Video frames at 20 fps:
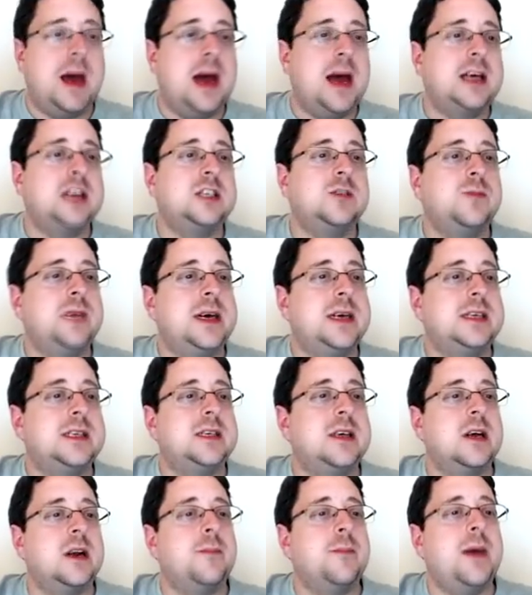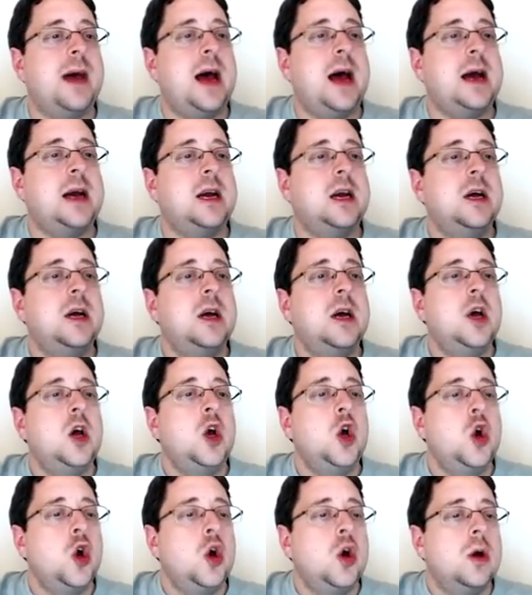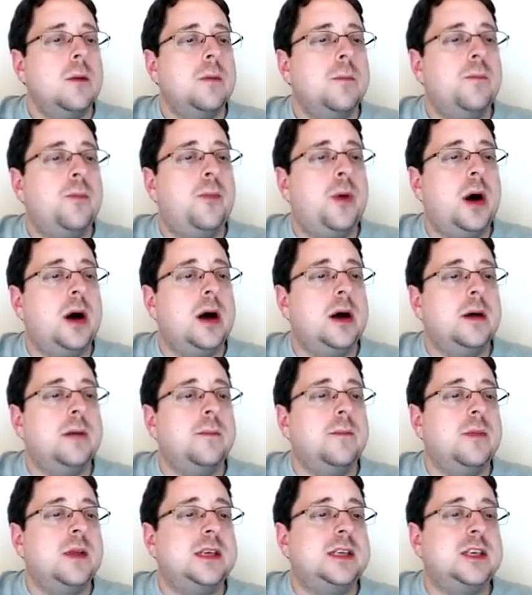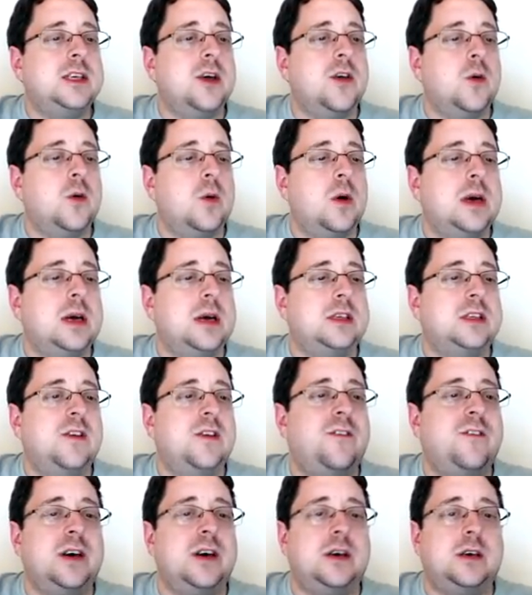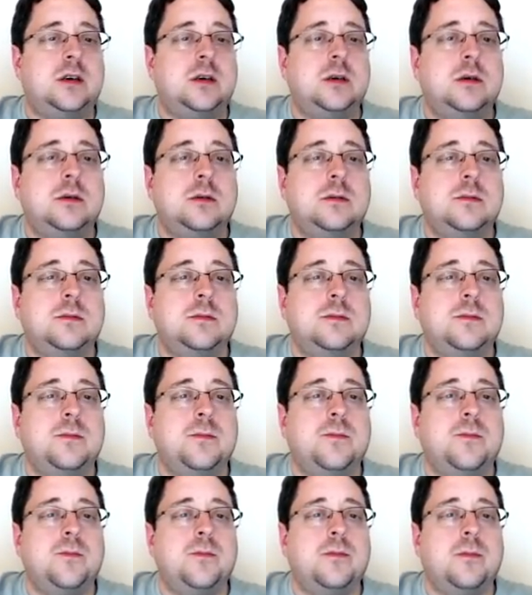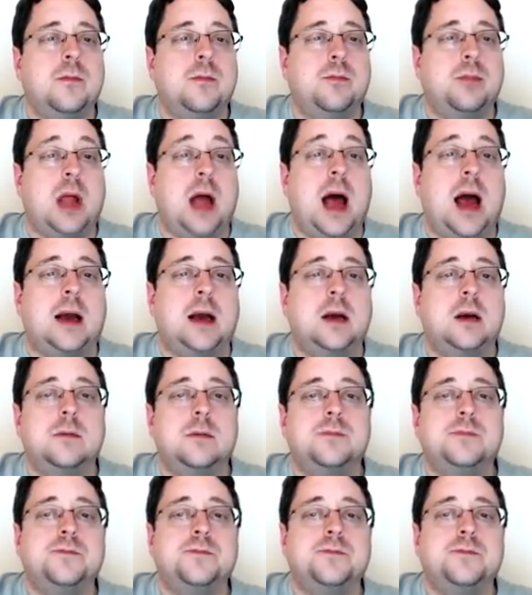Backspace on a Mac, but it's otherwise fill black.